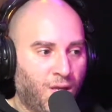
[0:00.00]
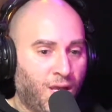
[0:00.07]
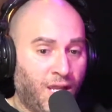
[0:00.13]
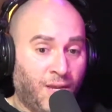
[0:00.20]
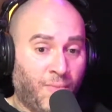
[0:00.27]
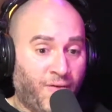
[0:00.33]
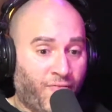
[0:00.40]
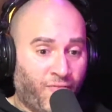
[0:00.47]
And
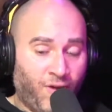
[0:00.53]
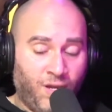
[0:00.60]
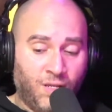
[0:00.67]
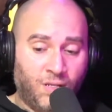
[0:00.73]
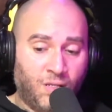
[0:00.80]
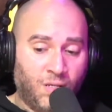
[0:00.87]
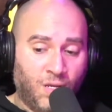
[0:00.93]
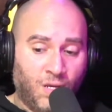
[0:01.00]
then my
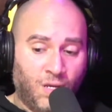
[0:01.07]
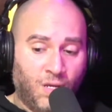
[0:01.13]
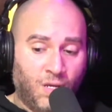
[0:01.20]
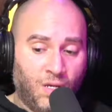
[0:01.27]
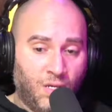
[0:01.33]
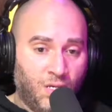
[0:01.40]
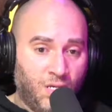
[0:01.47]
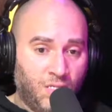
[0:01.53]
friend,
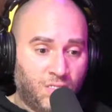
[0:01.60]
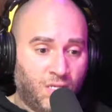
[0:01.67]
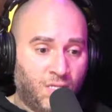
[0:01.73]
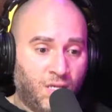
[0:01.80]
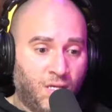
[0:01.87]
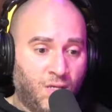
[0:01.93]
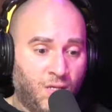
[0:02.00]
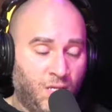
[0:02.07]
he said
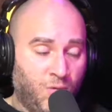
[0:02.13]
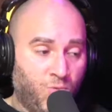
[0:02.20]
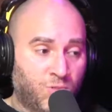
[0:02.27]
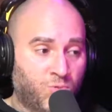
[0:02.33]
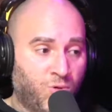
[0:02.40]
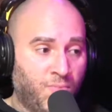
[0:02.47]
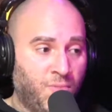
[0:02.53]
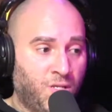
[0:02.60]
that he was
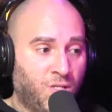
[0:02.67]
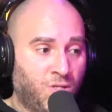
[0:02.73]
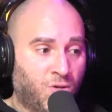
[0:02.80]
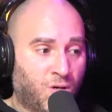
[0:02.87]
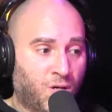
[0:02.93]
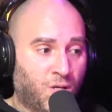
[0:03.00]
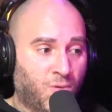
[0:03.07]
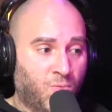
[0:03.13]
with me in New
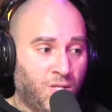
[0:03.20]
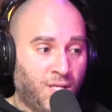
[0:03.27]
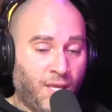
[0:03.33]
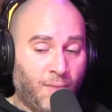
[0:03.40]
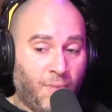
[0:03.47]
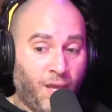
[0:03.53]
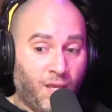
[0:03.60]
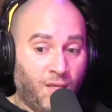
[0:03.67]
York, and when he
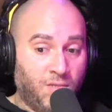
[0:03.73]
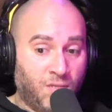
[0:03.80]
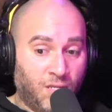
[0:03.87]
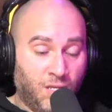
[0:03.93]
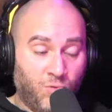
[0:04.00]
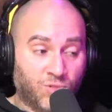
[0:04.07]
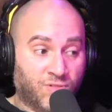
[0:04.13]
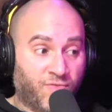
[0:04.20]
came back, he said he
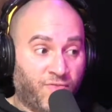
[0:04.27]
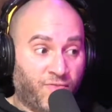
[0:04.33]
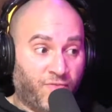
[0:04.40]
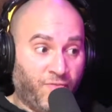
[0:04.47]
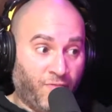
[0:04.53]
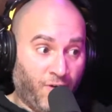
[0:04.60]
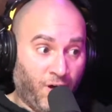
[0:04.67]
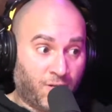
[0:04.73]
was
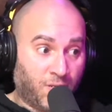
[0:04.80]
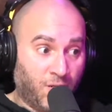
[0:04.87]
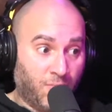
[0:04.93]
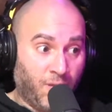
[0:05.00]
fucked up.